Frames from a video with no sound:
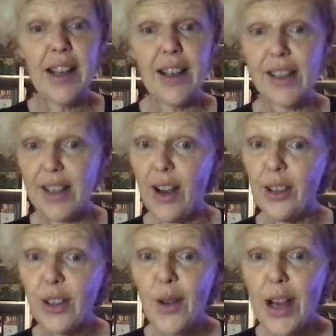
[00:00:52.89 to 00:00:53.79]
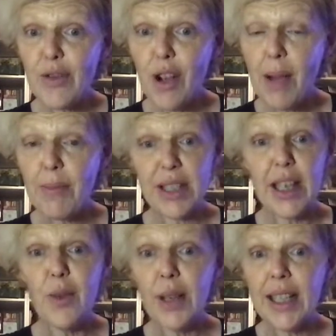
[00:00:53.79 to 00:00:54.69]
because y'all know I drop
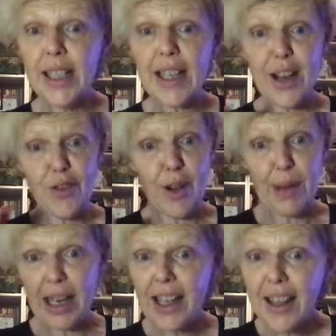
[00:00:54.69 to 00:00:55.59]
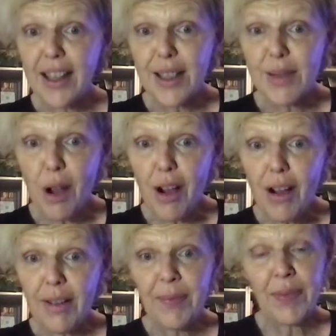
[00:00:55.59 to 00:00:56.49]
sequins, I drop anything
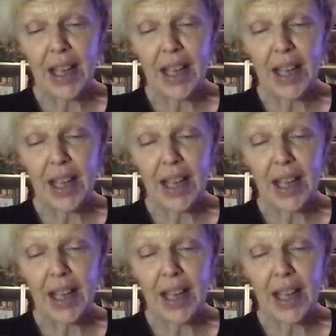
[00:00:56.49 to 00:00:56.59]
small,